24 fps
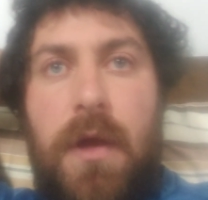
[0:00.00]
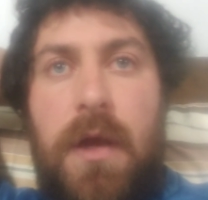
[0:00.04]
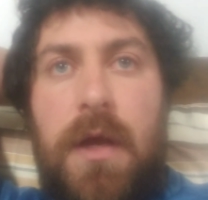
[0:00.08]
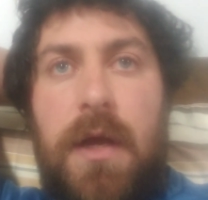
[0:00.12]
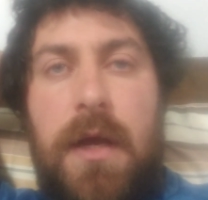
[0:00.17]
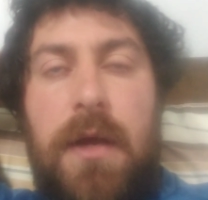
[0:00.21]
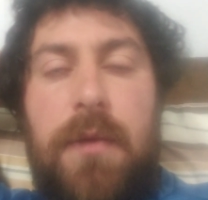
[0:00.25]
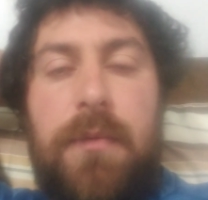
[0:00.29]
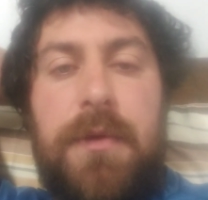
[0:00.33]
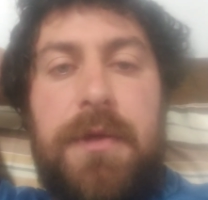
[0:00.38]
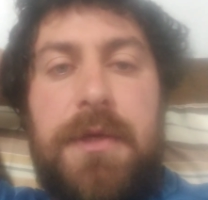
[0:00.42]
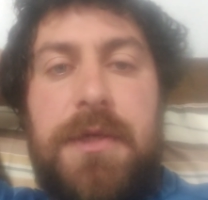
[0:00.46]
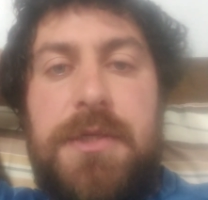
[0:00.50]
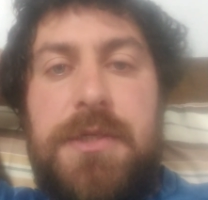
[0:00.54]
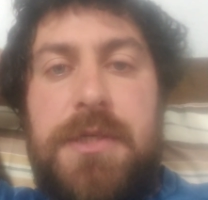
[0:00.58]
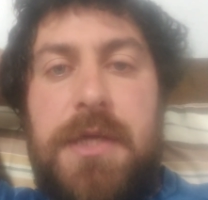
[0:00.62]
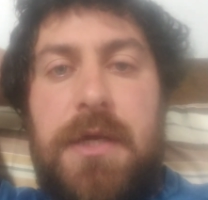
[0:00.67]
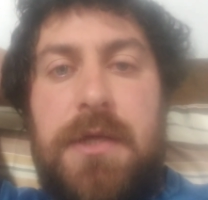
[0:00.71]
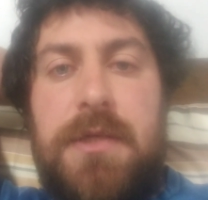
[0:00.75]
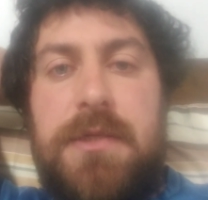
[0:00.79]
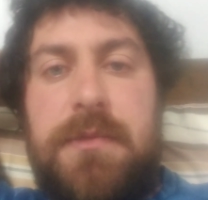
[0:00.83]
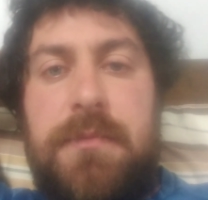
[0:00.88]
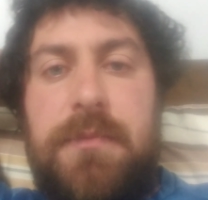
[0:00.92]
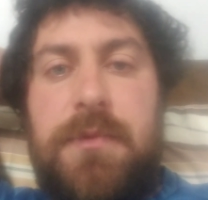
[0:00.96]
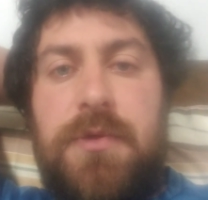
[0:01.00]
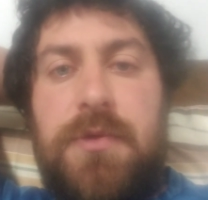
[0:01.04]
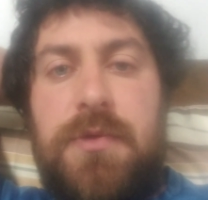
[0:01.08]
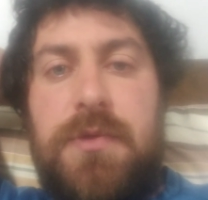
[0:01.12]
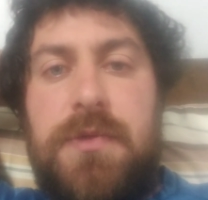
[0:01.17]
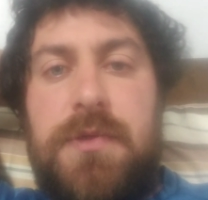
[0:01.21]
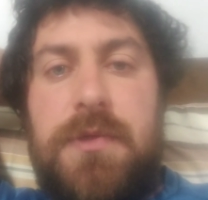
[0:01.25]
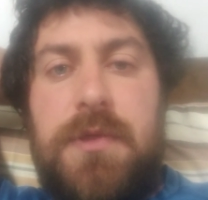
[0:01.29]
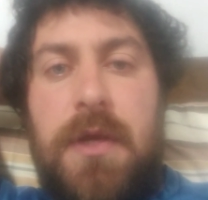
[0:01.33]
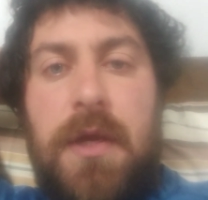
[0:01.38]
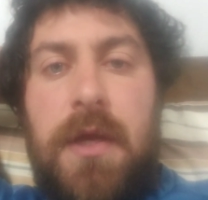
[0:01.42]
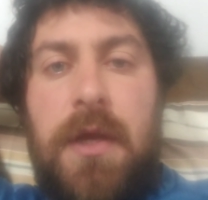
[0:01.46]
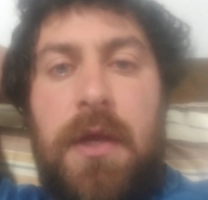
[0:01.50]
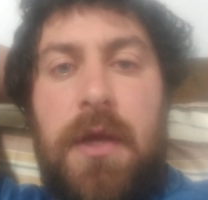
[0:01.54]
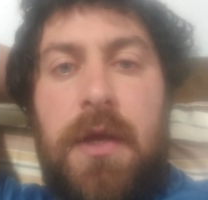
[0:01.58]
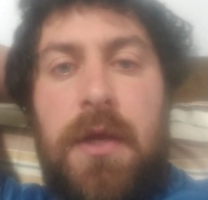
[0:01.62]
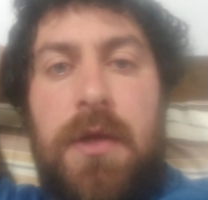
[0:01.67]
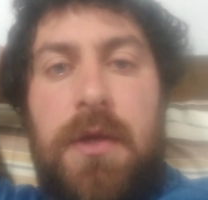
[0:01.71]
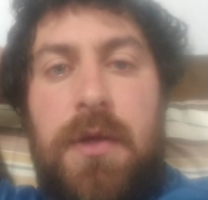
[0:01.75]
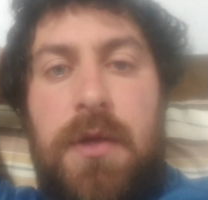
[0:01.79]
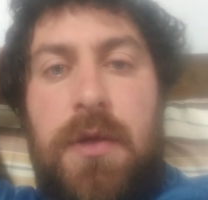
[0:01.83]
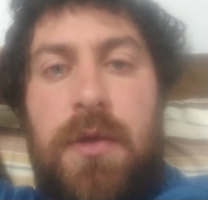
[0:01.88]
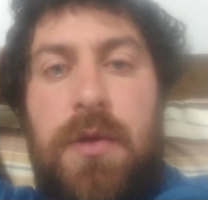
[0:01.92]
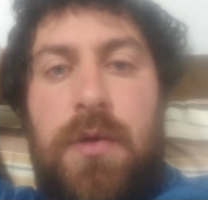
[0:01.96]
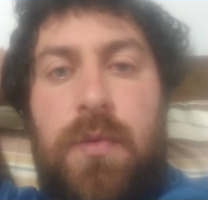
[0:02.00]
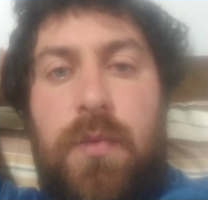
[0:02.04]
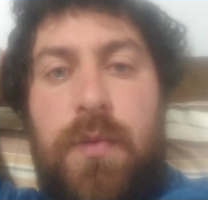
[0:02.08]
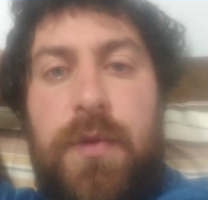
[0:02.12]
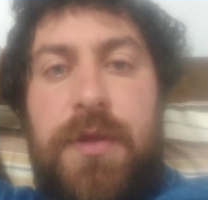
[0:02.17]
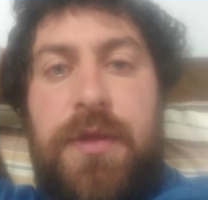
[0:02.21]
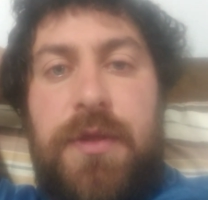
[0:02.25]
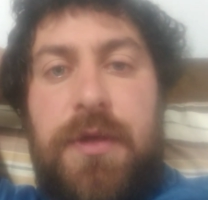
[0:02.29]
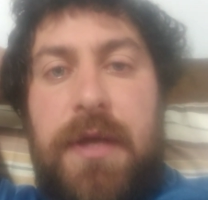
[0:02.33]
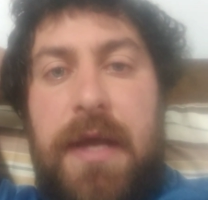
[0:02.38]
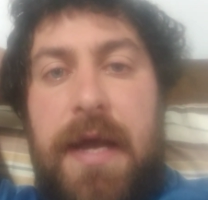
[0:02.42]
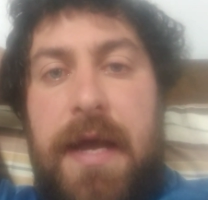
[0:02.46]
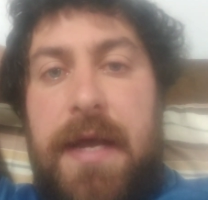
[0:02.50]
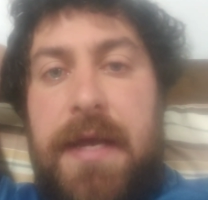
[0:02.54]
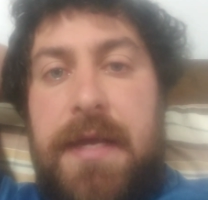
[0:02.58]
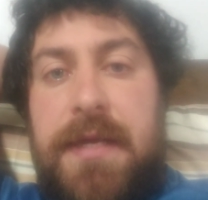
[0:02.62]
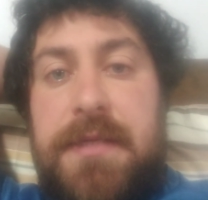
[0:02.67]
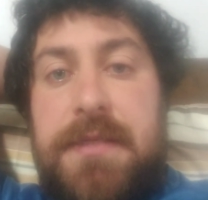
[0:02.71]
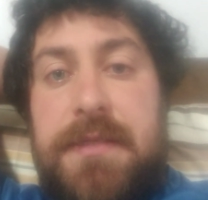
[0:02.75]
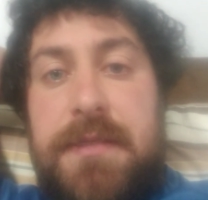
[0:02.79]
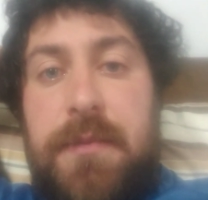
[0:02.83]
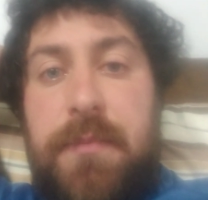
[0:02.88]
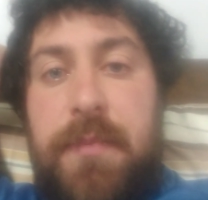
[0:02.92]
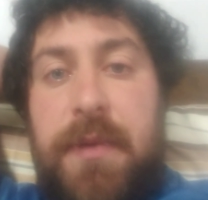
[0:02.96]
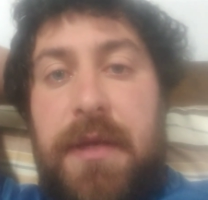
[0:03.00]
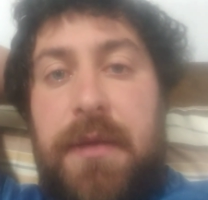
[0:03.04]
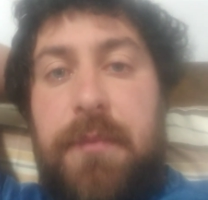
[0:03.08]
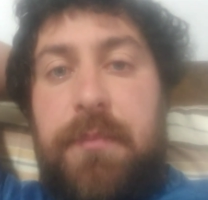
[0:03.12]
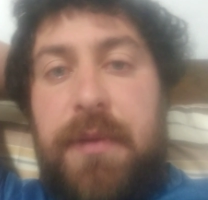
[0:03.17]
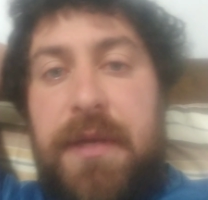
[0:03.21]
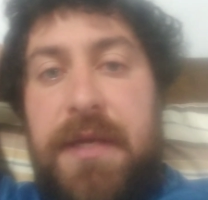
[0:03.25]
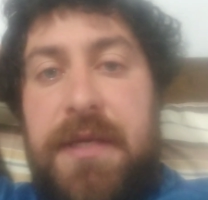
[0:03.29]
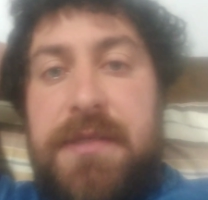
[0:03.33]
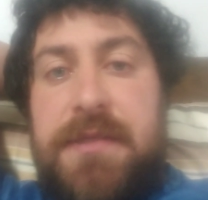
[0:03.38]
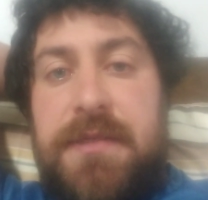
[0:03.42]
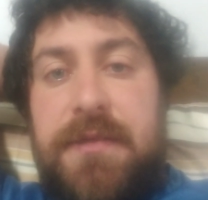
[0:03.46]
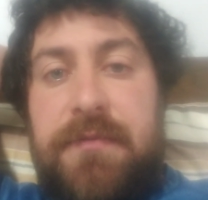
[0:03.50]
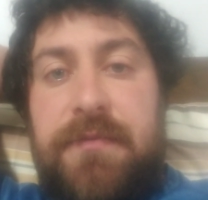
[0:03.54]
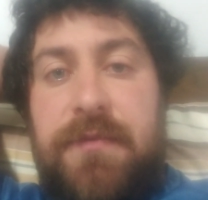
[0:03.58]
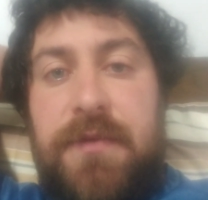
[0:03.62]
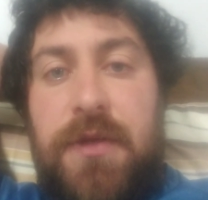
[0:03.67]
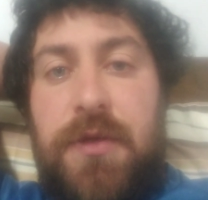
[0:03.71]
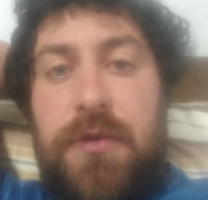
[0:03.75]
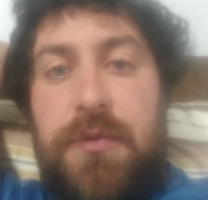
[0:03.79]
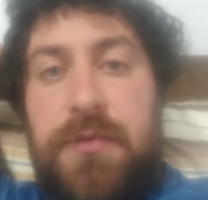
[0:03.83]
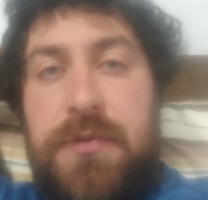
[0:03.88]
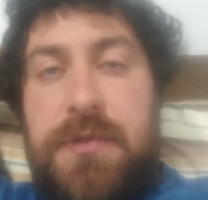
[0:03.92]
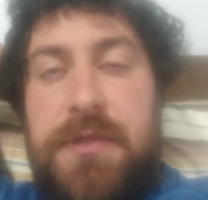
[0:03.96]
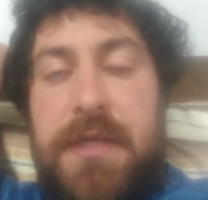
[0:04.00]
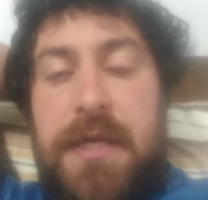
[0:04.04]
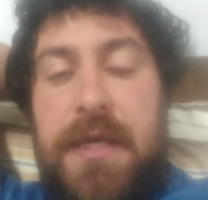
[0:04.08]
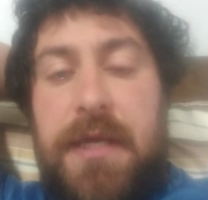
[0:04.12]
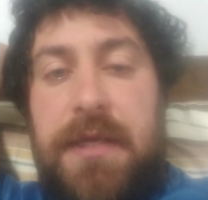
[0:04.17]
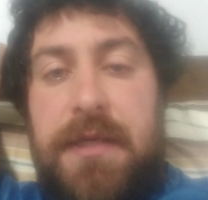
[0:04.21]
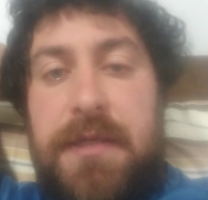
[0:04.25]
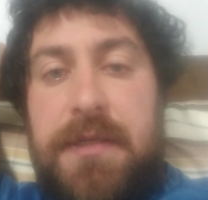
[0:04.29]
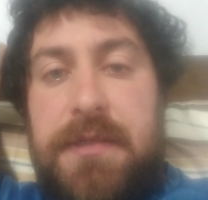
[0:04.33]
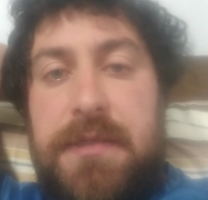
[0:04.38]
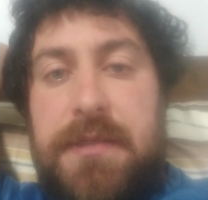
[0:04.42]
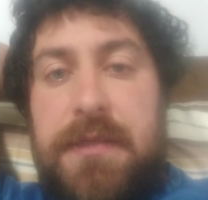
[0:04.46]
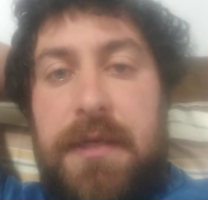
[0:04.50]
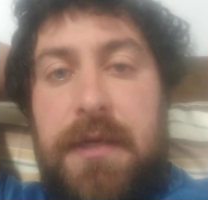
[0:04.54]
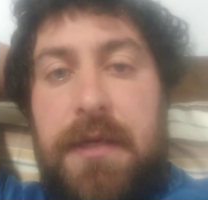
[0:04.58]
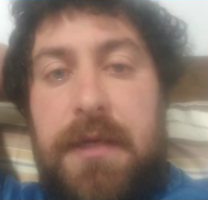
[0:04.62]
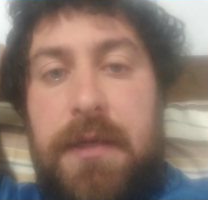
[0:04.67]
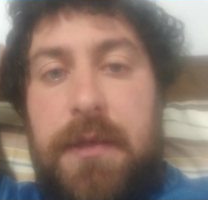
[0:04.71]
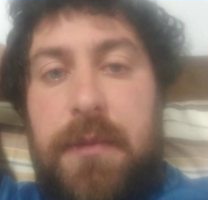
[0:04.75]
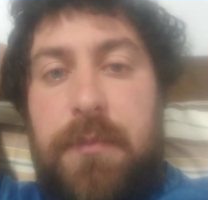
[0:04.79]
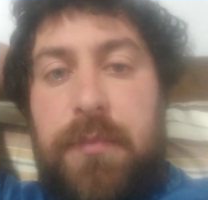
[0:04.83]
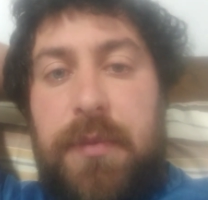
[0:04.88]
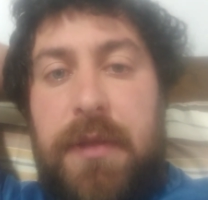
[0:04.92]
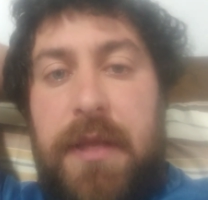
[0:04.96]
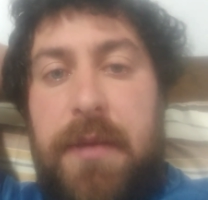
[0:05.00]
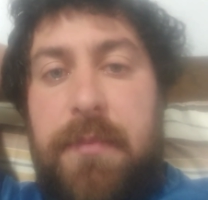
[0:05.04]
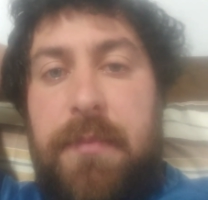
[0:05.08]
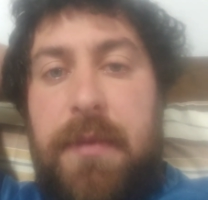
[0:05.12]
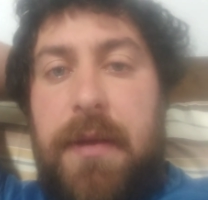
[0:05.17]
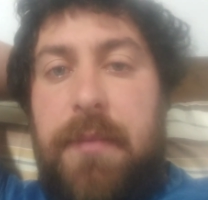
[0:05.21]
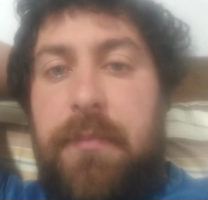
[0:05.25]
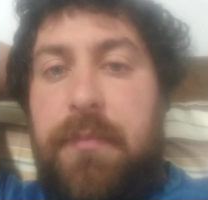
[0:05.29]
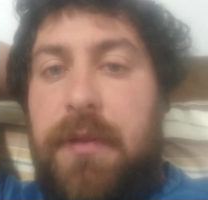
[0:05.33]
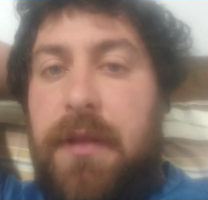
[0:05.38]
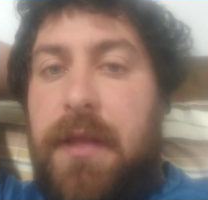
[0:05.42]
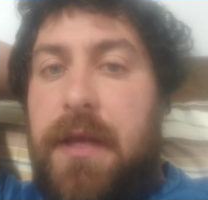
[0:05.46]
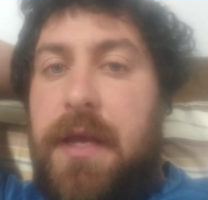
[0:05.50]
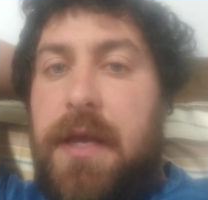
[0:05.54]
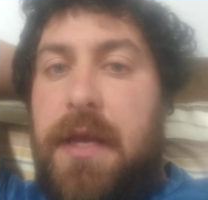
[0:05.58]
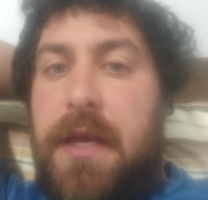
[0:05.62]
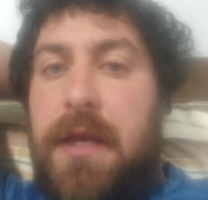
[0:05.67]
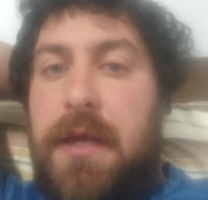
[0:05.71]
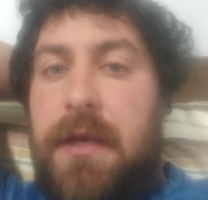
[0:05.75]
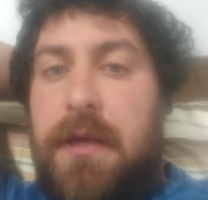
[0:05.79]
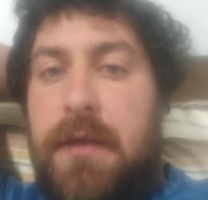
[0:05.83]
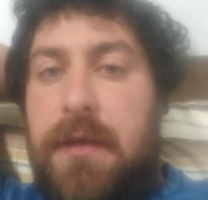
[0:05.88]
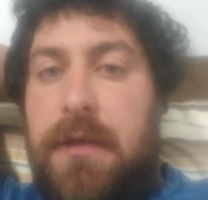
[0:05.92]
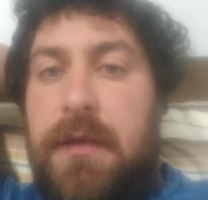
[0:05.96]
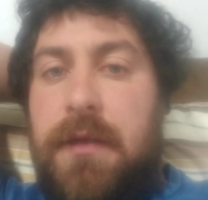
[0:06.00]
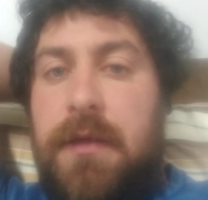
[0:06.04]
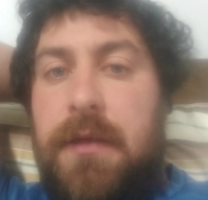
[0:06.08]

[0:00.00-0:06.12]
Uh, I wanted to share some news with you guys. The big piece of news is play by play